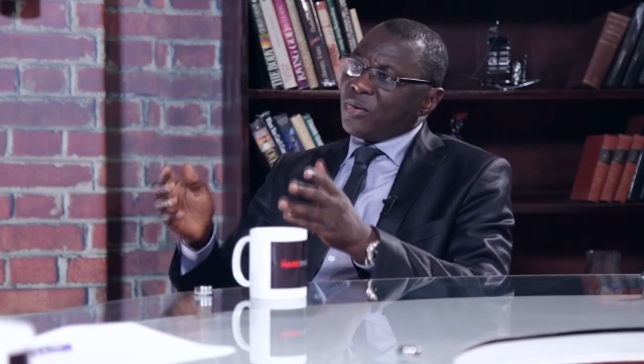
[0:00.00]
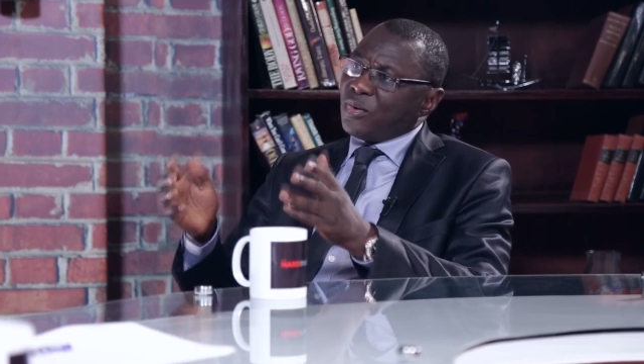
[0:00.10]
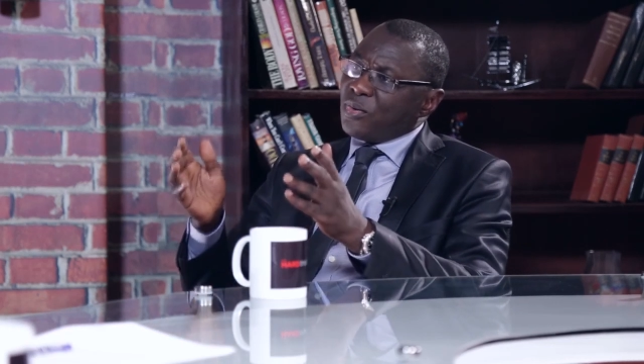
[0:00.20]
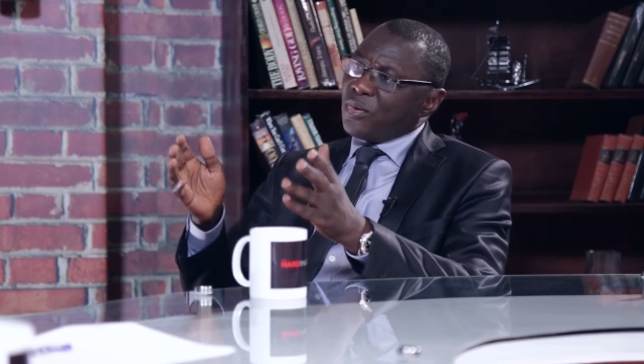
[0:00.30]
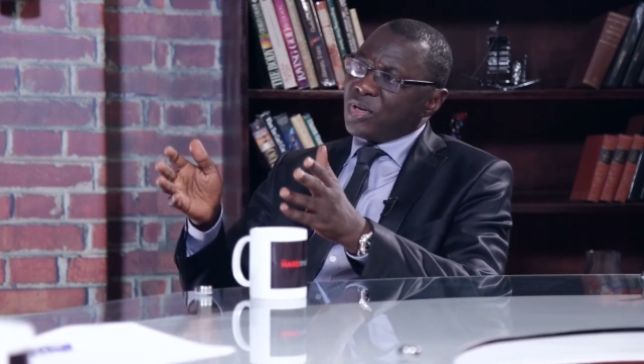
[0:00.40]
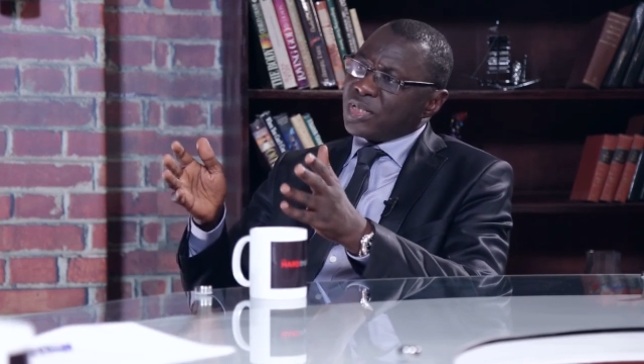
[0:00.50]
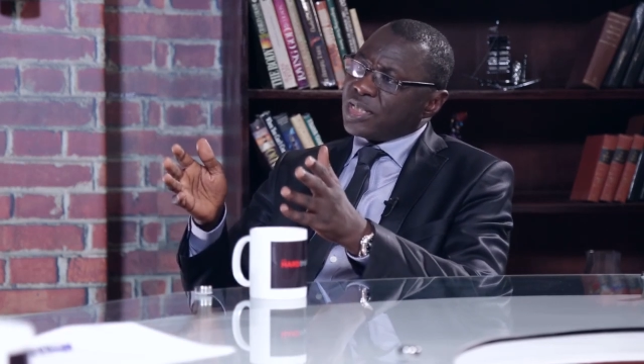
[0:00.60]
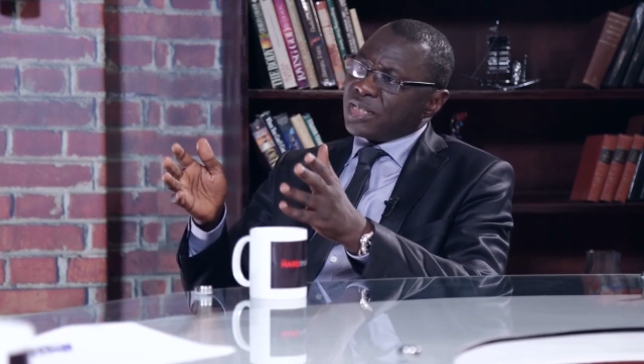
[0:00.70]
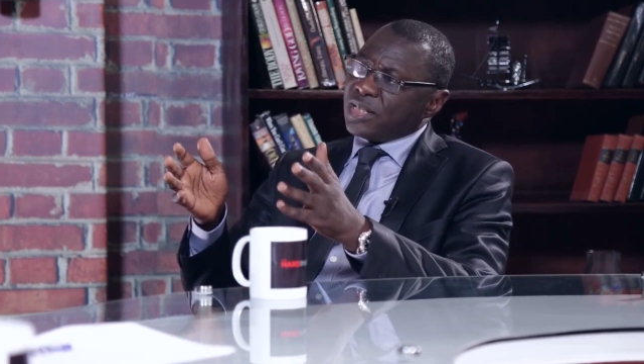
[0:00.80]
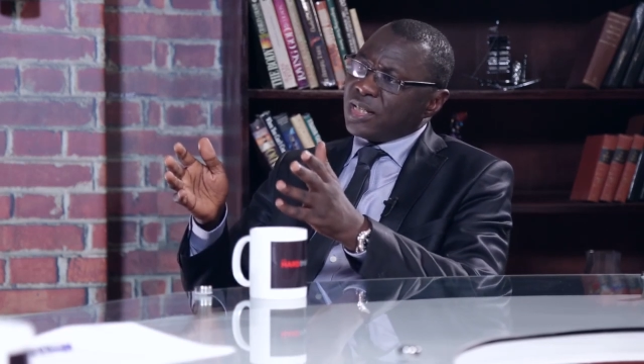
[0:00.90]
who
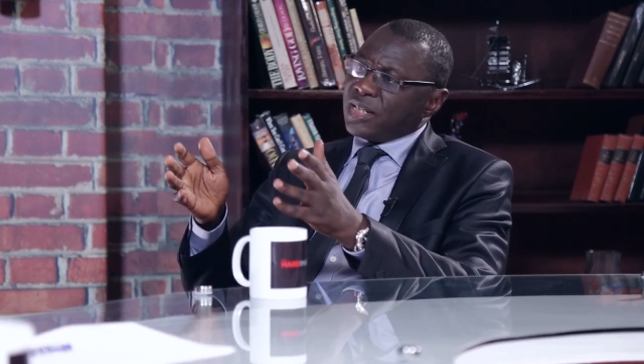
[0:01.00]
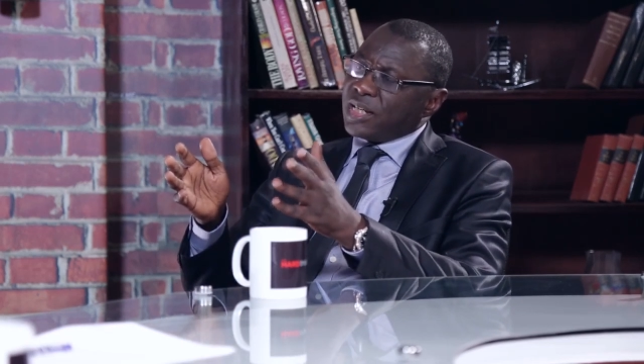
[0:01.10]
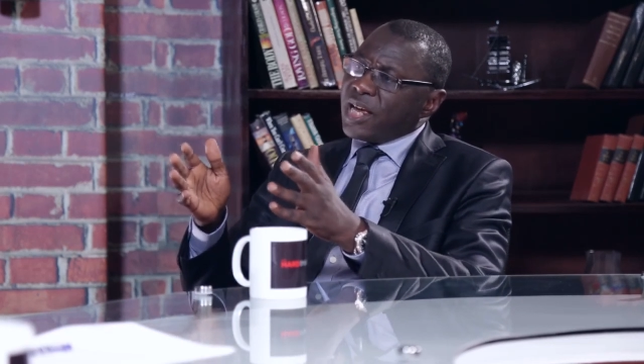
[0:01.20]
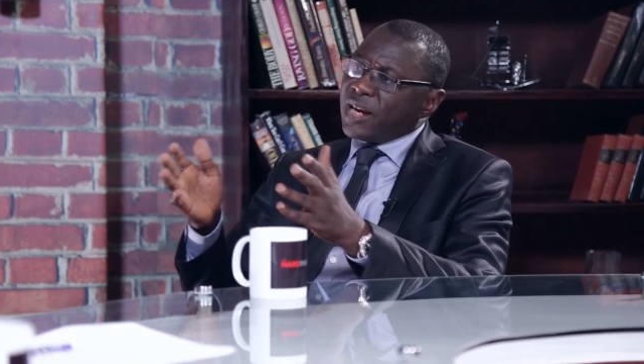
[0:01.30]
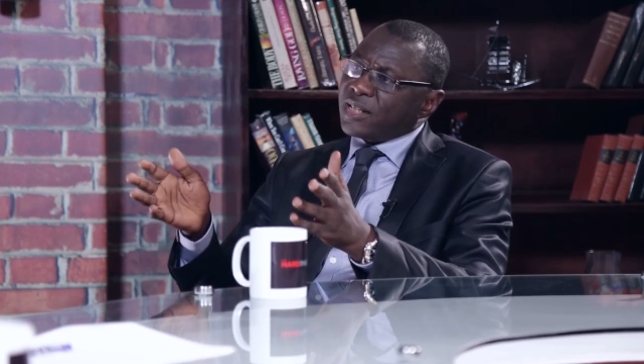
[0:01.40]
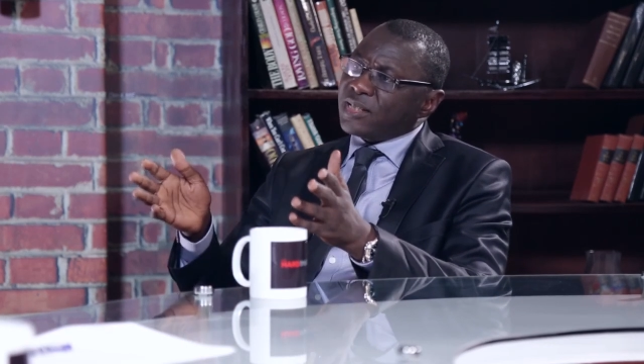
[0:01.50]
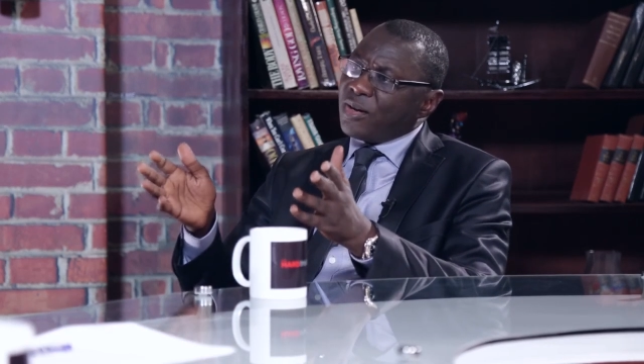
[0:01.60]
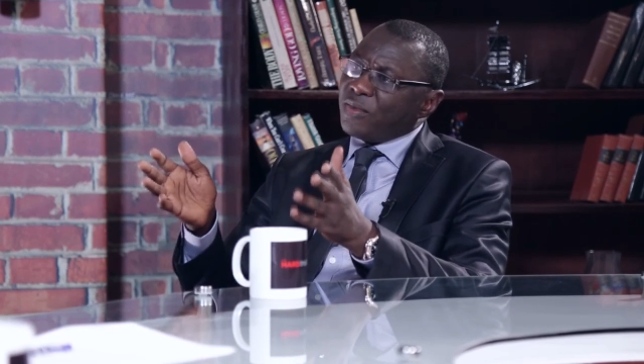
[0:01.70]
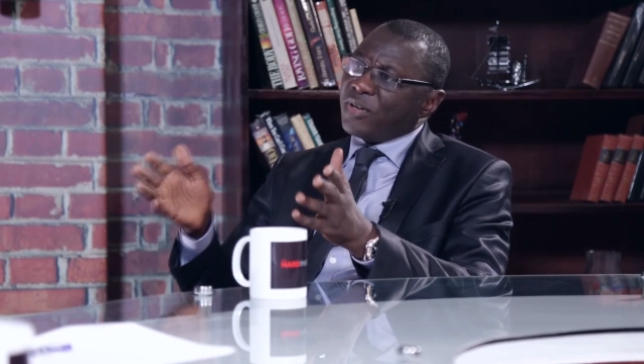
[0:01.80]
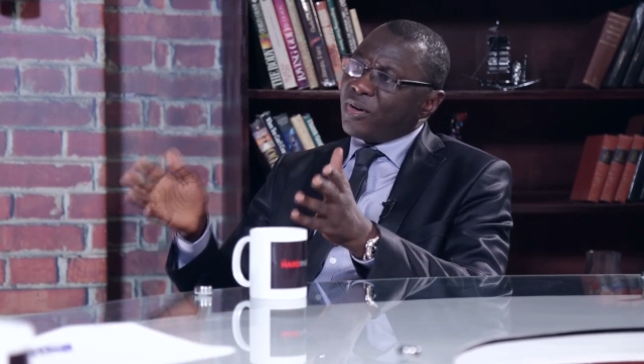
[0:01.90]
was the director
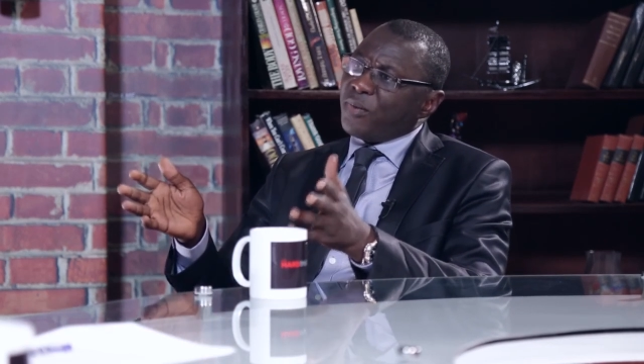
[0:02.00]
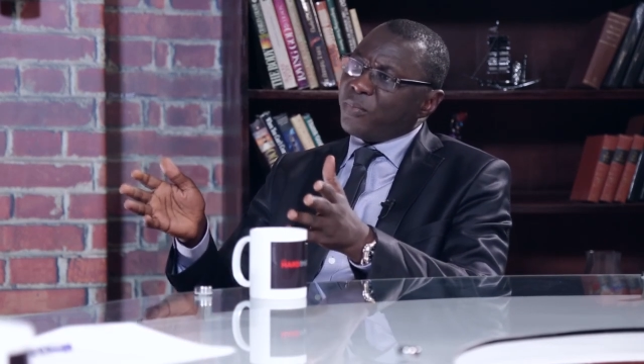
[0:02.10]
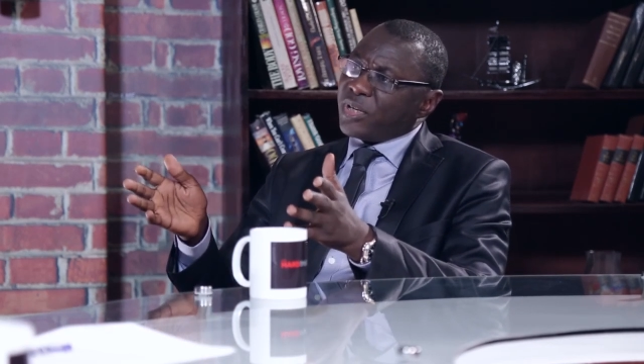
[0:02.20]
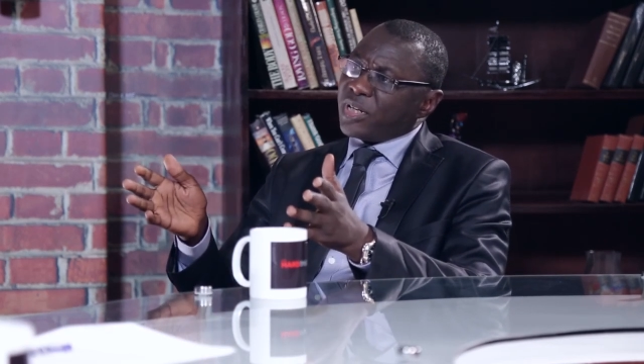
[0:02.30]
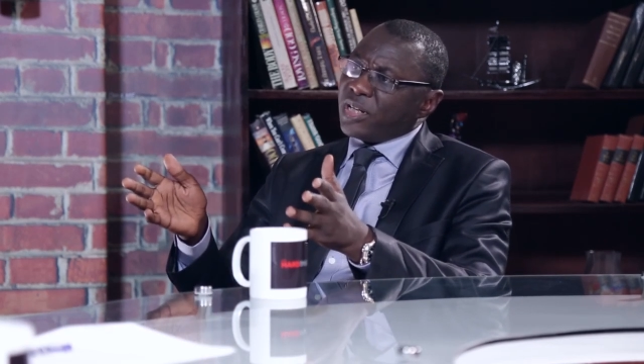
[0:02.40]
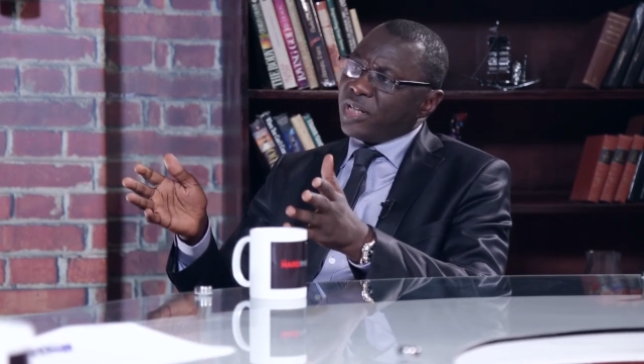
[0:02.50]
of the company.